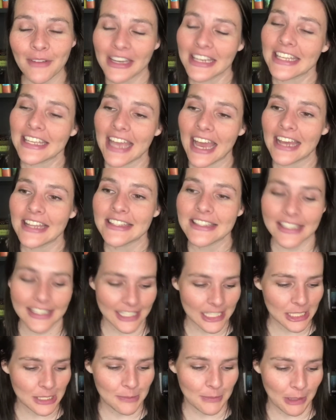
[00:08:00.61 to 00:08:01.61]
read it yet.
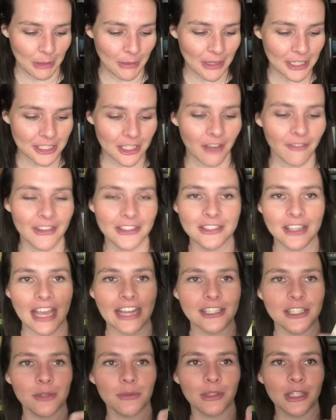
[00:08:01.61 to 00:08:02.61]
It's just been on my shelf. It's
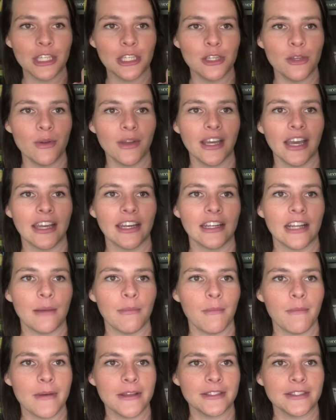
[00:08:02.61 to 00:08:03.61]
actually really new. I got it a
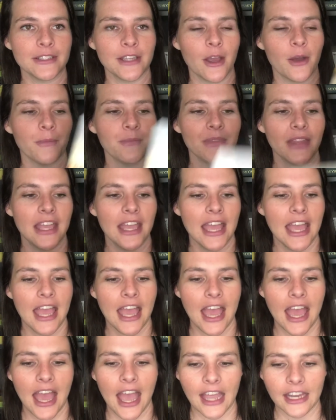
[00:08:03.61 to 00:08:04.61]
couple months ago.
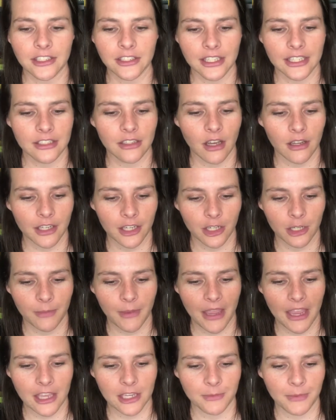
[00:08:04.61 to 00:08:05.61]
Actually, a dog-eared
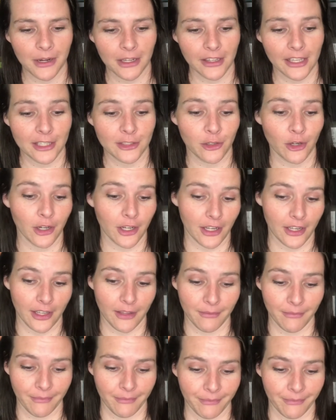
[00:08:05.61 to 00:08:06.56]
page. Apparently I started it.